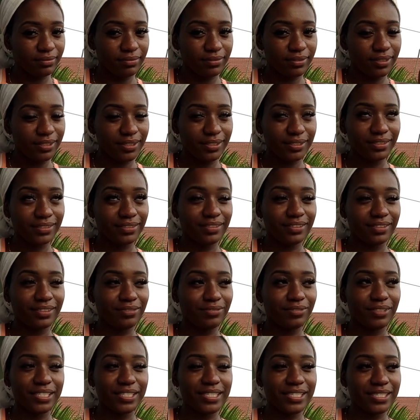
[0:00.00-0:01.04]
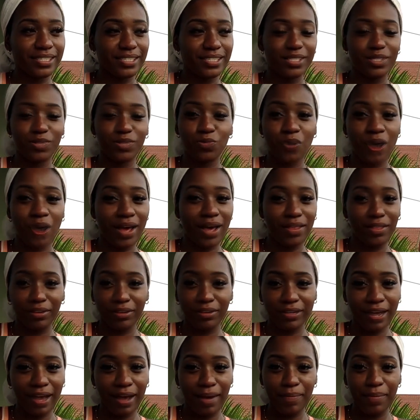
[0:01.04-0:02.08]
this the reasons why
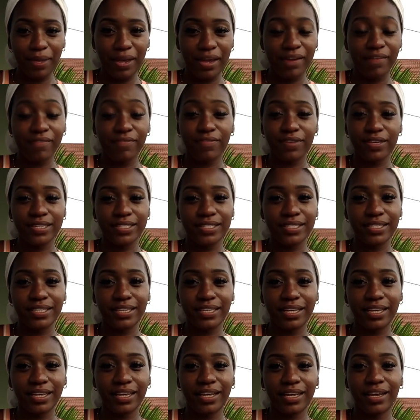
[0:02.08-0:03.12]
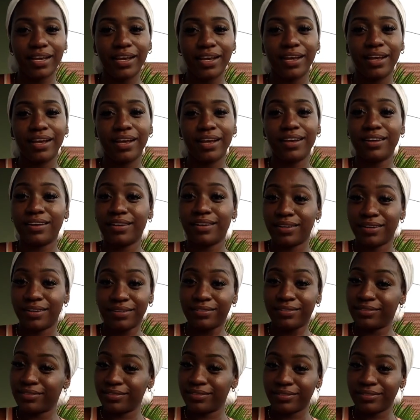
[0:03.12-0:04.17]
they're not manifesting
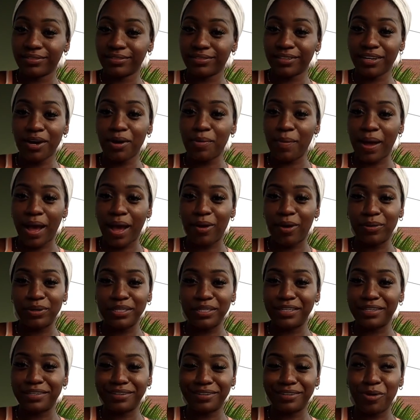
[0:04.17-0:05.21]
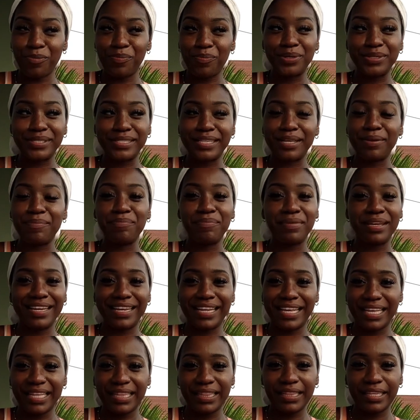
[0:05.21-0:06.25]
come out almost
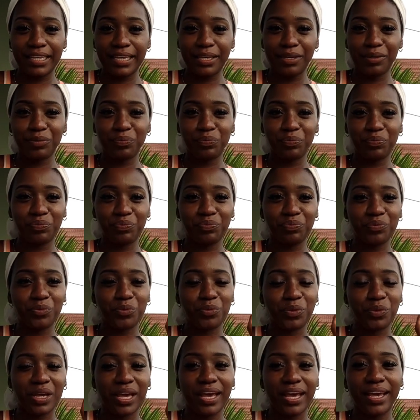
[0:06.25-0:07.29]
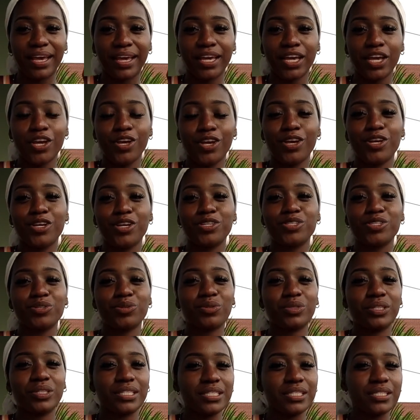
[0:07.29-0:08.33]
immediately. Okay, so
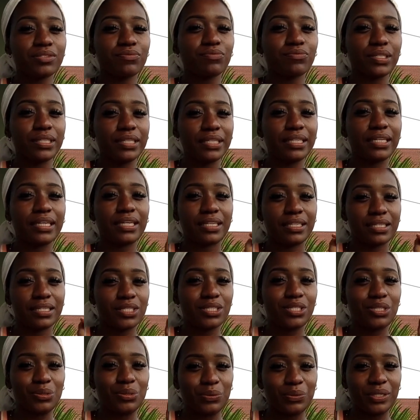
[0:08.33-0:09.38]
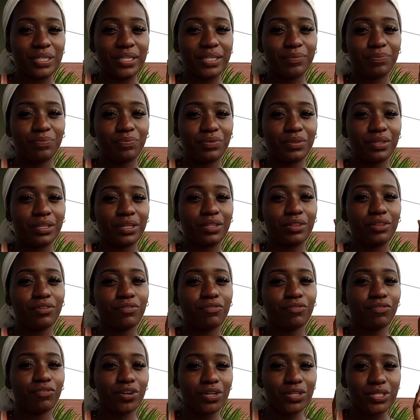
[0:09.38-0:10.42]
let's really get into it. The
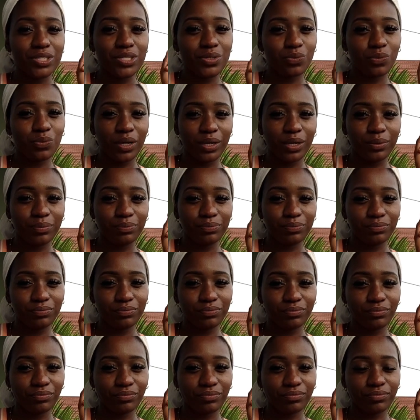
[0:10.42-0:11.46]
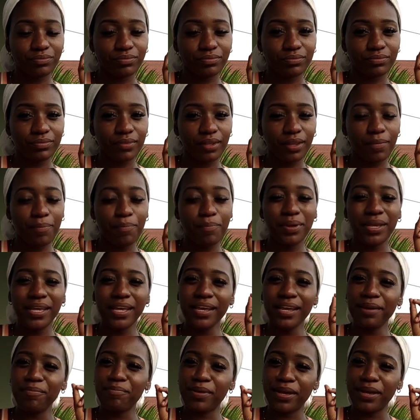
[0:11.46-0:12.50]
first one
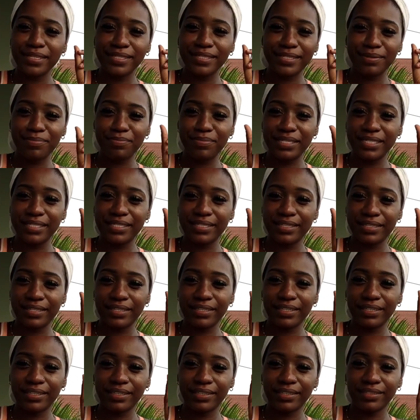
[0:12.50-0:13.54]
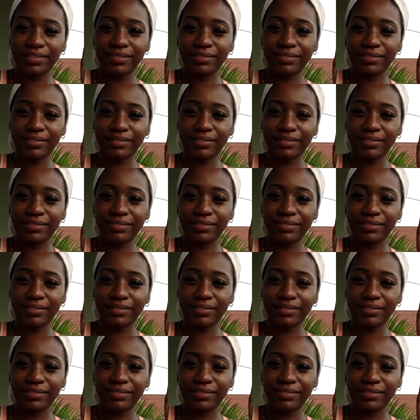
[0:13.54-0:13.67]
being pessimistic.